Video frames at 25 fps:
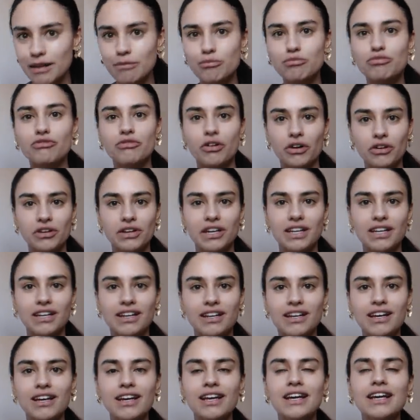
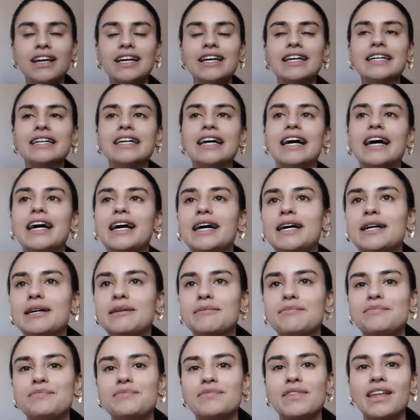broken
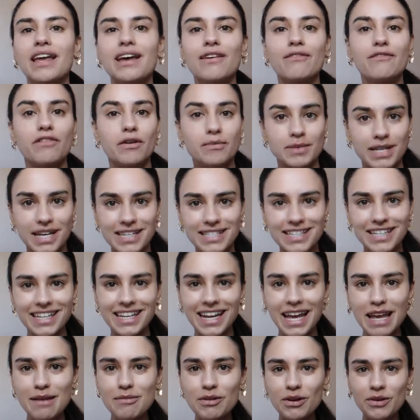from testing
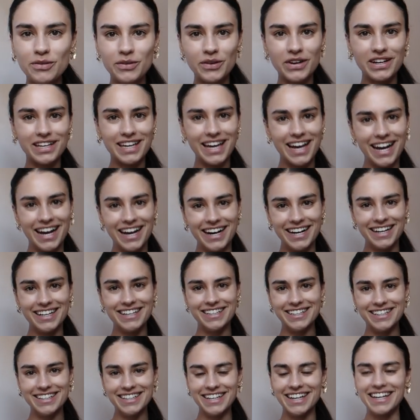an ebook
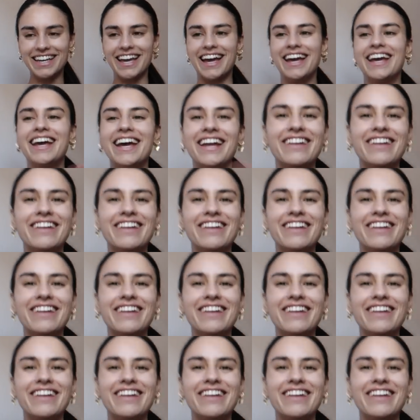workout. Okay,